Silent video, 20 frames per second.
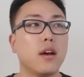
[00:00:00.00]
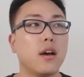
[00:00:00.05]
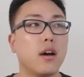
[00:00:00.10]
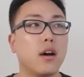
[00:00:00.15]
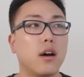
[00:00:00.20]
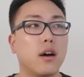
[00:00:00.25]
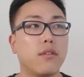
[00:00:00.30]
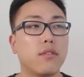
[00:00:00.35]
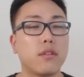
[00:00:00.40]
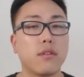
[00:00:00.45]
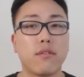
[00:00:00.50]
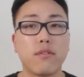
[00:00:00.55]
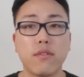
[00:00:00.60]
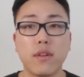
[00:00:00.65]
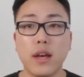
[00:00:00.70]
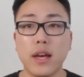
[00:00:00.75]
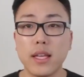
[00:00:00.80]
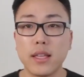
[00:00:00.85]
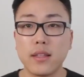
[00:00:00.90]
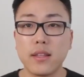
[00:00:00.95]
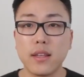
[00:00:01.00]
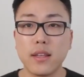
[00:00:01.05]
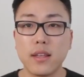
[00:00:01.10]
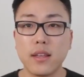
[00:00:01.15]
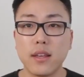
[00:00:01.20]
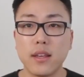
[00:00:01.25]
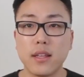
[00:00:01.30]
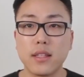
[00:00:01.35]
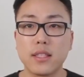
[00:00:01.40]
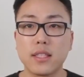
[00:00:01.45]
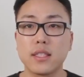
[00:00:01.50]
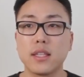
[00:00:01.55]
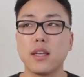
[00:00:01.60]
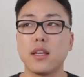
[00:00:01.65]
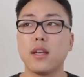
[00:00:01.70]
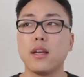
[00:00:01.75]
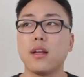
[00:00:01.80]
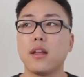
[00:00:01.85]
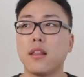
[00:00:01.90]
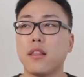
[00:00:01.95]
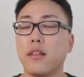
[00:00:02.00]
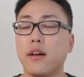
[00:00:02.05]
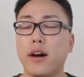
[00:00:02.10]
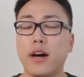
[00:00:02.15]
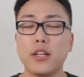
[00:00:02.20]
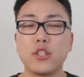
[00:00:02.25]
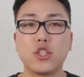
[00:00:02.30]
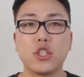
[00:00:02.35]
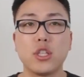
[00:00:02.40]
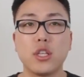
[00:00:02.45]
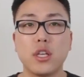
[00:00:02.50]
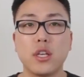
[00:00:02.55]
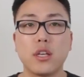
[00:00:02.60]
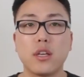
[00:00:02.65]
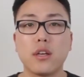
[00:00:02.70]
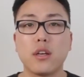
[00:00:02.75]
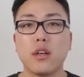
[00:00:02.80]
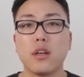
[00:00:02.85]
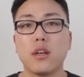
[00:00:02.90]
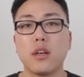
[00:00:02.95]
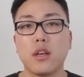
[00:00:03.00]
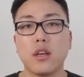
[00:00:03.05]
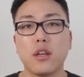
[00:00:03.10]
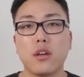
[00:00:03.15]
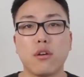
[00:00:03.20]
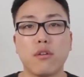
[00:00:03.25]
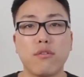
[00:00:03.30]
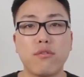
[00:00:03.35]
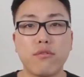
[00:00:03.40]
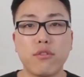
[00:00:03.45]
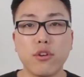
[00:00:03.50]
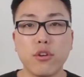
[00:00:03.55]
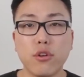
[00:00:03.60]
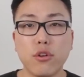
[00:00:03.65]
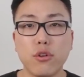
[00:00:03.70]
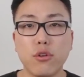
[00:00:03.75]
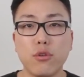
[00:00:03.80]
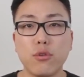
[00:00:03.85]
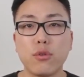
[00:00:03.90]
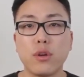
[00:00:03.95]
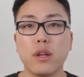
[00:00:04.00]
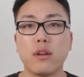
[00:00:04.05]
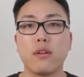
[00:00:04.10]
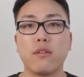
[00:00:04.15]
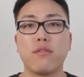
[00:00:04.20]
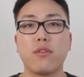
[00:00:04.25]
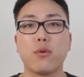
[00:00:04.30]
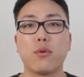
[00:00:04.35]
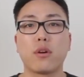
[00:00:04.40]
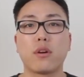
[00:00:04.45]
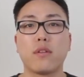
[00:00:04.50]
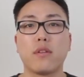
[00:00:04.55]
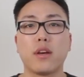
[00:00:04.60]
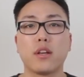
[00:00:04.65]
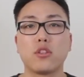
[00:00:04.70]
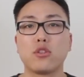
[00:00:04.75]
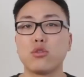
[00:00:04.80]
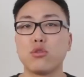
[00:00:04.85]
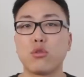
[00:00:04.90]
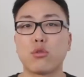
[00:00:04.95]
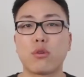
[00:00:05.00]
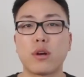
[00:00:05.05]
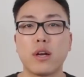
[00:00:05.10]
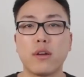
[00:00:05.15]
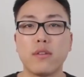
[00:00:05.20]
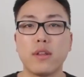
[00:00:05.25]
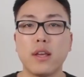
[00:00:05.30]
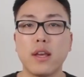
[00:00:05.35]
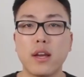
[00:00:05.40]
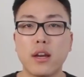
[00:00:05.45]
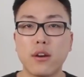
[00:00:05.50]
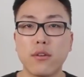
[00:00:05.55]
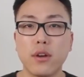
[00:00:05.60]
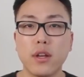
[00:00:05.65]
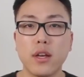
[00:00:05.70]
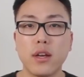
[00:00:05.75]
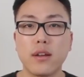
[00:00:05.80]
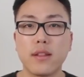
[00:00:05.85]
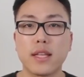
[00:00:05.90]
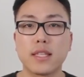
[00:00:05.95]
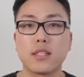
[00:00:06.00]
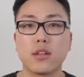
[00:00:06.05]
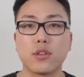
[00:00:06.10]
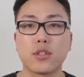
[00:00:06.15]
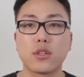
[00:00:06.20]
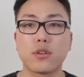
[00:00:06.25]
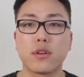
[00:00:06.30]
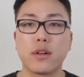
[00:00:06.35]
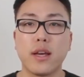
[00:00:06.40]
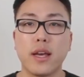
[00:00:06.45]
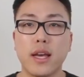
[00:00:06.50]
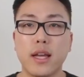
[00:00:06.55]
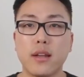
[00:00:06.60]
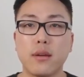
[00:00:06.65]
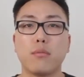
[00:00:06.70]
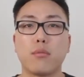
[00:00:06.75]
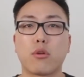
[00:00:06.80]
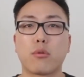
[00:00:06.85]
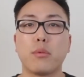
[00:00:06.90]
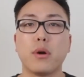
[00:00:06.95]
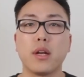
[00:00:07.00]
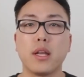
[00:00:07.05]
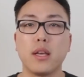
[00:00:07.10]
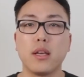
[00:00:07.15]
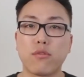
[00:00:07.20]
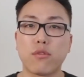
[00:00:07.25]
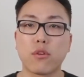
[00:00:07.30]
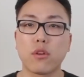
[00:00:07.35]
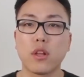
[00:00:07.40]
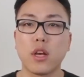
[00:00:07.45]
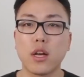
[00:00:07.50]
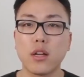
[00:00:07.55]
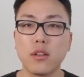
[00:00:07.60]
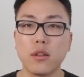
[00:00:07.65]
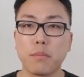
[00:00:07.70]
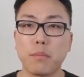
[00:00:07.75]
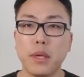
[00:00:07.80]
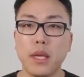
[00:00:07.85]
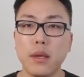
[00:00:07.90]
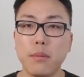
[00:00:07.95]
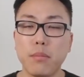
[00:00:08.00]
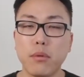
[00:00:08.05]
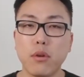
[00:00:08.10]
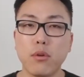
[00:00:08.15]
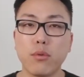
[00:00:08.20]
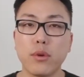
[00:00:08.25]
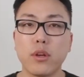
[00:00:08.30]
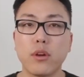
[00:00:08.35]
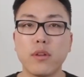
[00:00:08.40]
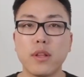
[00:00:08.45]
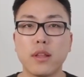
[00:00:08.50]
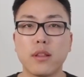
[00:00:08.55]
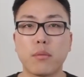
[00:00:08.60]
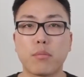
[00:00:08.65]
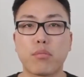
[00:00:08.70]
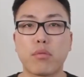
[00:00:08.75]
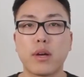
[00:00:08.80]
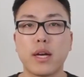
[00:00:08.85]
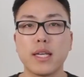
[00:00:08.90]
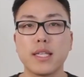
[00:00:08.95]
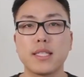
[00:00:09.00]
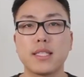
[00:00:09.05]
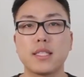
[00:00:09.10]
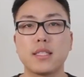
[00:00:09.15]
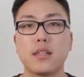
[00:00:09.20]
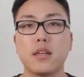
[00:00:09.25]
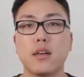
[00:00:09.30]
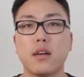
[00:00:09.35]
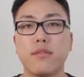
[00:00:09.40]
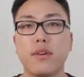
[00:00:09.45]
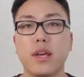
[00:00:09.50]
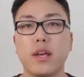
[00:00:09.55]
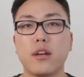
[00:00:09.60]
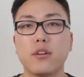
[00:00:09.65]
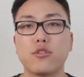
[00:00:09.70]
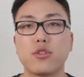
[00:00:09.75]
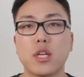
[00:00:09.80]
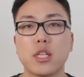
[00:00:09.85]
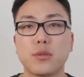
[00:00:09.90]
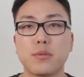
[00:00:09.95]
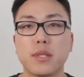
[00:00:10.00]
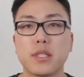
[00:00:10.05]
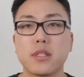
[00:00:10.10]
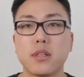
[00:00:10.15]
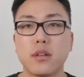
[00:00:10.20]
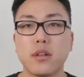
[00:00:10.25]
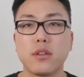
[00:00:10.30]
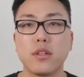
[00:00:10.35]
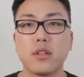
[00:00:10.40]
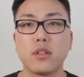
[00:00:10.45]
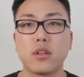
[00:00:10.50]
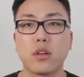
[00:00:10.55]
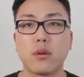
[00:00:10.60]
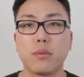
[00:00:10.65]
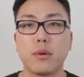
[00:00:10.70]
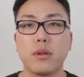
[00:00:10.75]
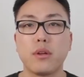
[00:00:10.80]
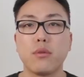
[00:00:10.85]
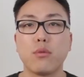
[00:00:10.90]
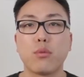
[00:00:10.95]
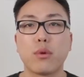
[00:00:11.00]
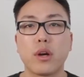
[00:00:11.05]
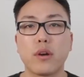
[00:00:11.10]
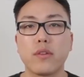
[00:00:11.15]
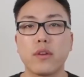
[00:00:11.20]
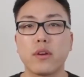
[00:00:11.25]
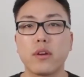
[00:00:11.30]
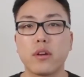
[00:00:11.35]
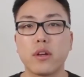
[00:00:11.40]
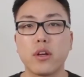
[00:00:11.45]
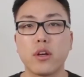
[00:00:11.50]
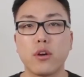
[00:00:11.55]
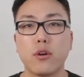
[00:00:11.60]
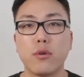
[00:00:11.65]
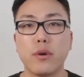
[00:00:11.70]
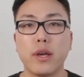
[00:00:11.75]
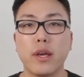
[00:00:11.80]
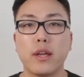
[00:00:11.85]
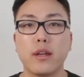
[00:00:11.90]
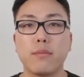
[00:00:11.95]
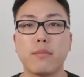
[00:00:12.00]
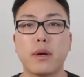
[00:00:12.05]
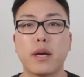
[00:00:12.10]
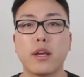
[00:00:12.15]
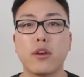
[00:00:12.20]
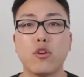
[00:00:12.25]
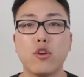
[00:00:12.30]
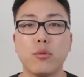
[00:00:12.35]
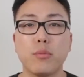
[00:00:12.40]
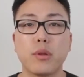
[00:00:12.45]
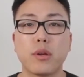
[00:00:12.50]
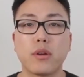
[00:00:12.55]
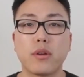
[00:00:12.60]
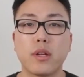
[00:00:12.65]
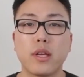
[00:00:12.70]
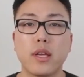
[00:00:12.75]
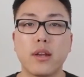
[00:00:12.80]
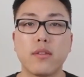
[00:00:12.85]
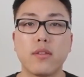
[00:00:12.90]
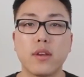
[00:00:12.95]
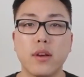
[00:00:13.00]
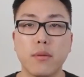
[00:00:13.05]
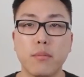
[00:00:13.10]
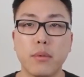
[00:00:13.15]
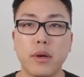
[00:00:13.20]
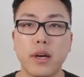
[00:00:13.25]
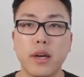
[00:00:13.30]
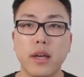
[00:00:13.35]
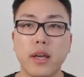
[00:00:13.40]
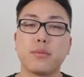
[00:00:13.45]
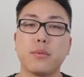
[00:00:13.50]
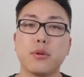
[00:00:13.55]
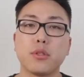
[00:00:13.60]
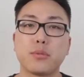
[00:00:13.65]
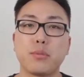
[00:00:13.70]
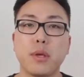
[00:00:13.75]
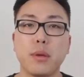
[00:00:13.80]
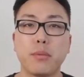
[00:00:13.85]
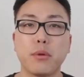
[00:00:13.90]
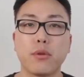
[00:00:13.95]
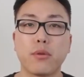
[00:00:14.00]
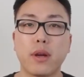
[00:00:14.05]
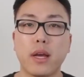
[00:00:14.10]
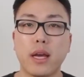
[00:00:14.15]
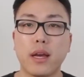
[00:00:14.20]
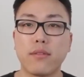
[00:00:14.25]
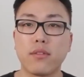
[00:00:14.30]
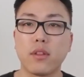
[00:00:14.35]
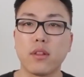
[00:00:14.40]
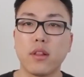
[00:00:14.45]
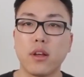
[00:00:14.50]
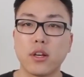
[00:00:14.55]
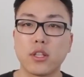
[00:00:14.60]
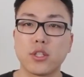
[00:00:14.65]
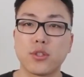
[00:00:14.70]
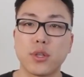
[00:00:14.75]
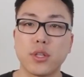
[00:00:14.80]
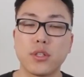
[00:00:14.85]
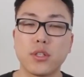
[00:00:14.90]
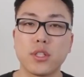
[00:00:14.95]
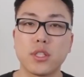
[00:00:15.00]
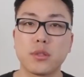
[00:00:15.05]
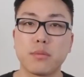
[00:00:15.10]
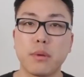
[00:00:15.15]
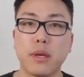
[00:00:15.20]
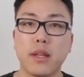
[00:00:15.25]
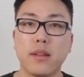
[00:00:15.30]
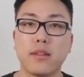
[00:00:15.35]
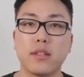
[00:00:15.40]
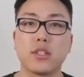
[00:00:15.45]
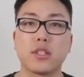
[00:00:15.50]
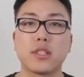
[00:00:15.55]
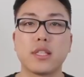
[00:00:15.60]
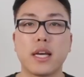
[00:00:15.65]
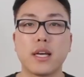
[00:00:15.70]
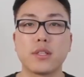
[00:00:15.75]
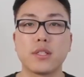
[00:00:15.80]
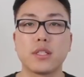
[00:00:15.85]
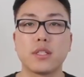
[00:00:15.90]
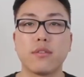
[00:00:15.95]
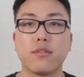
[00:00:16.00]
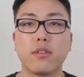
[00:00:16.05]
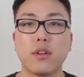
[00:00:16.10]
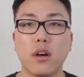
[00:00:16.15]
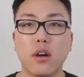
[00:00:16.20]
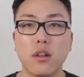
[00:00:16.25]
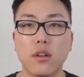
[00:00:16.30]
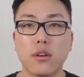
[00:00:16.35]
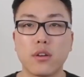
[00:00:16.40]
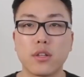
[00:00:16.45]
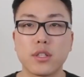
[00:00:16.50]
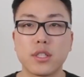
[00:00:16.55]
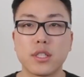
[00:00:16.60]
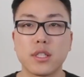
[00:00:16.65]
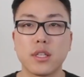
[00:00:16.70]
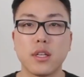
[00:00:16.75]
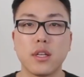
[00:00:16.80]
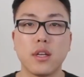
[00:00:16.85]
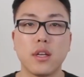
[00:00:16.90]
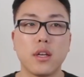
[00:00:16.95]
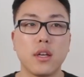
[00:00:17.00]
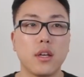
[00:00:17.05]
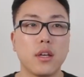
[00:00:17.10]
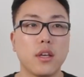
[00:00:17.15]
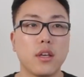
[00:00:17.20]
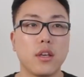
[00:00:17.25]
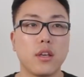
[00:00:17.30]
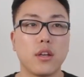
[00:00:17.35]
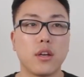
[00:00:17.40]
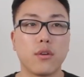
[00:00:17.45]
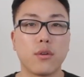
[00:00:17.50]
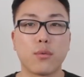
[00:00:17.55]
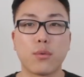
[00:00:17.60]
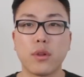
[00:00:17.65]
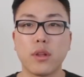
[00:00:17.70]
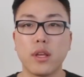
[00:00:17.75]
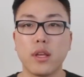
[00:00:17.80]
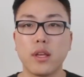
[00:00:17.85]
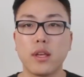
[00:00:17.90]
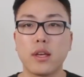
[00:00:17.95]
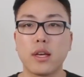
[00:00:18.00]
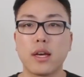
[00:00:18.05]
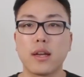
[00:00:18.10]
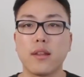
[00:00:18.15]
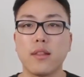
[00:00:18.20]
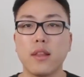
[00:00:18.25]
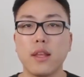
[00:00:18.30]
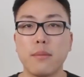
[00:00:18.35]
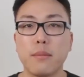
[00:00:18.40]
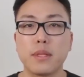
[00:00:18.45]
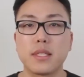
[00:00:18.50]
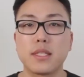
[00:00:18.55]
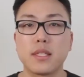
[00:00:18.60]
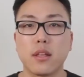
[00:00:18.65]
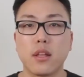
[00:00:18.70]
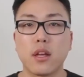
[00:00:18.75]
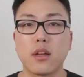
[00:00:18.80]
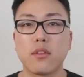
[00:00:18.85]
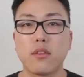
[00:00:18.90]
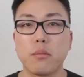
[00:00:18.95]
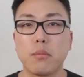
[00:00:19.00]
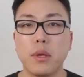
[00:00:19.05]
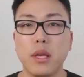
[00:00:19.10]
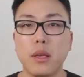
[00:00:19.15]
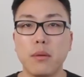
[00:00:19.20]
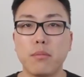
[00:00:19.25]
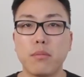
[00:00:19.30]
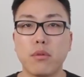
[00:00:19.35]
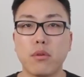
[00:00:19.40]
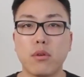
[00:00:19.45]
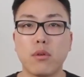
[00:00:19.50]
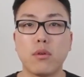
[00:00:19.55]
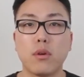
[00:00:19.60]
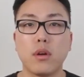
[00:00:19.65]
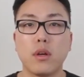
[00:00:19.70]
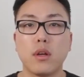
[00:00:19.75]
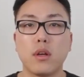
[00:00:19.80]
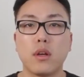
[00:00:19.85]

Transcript: of the flight ticket, lodging, you know, food, and if you want to like tour around the area, that's also going to add in more money. For a lot of the people, we know that the price of a hair transplant is going to determine where they're going to go and by whom they're going to get it done by. Most people don't have the luxury to spend just thousands of dollars. You know, it really kind of limits a lot of the people.